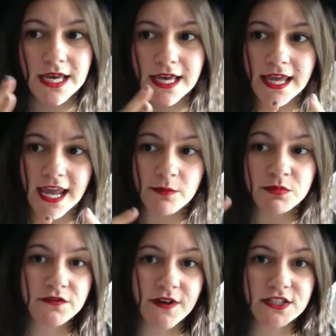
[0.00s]
it
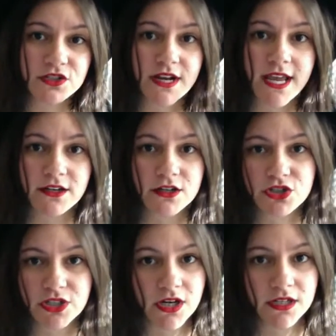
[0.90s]
amplifies your
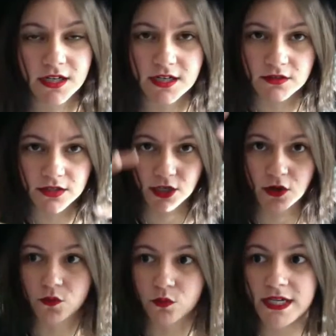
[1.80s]
energy on a like
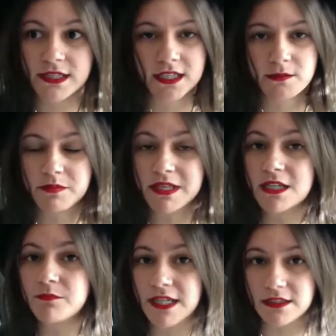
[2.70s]
a really
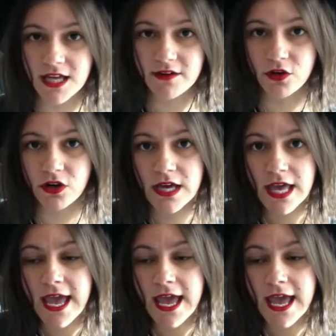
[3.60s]
big, big level.